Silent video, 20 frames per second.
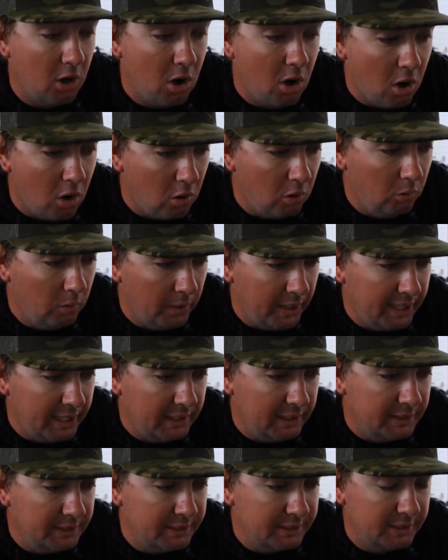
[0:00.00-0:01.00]

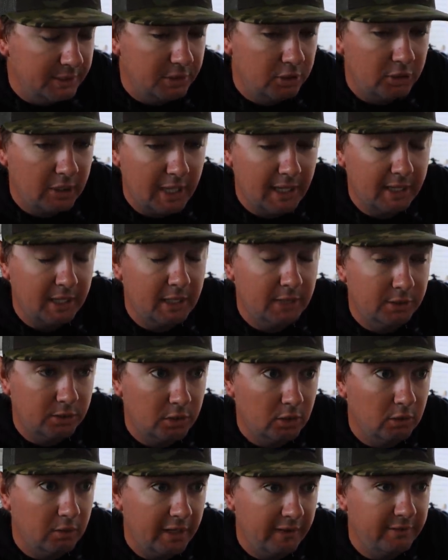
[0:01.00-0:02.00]
always try to
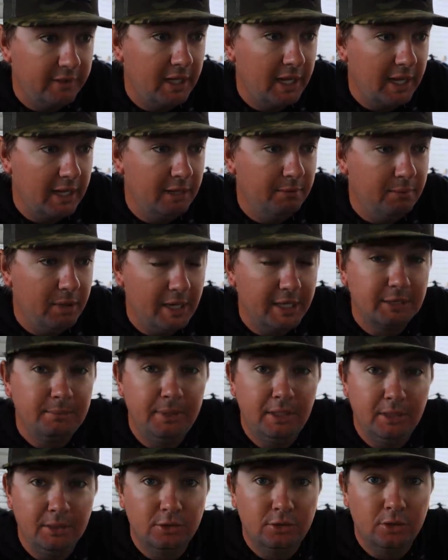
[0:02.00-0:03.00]
control everything I can
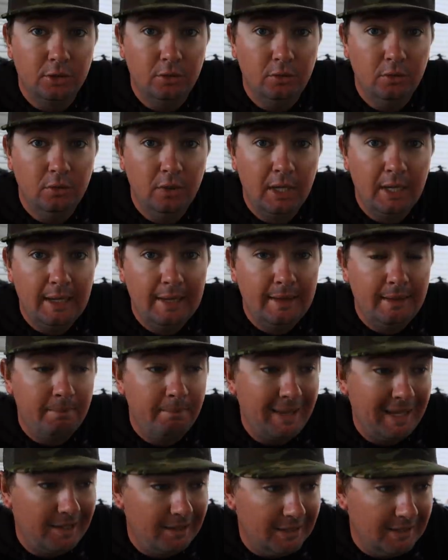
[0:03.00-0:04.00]
possibly control,
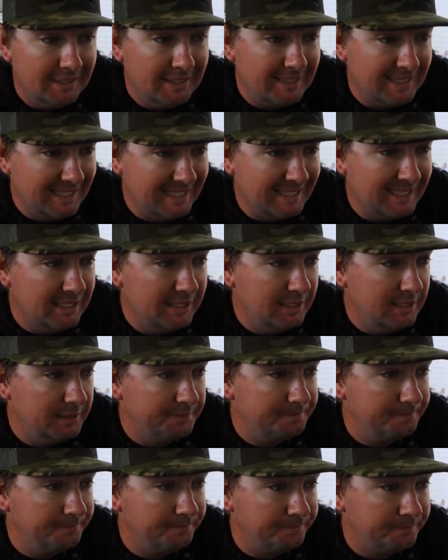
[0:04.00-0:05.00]
make good decisions,
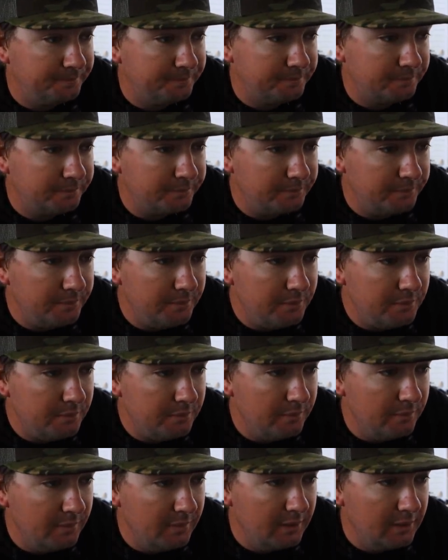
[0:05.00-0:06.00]

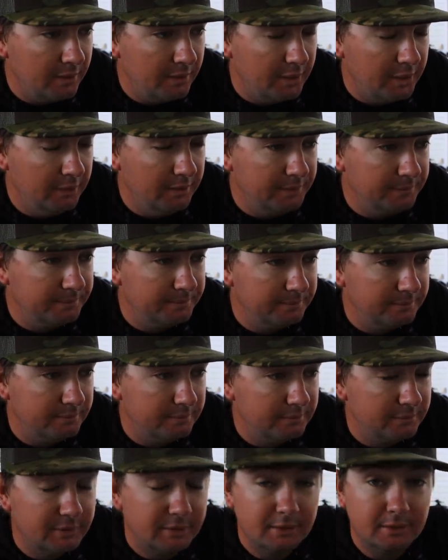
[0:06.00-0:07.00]
you know, and
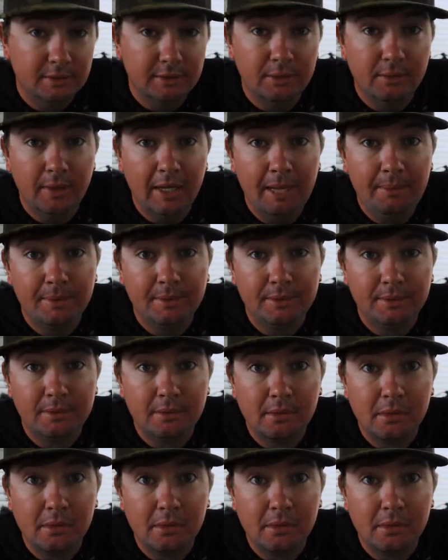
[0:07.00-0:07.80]
see what happens.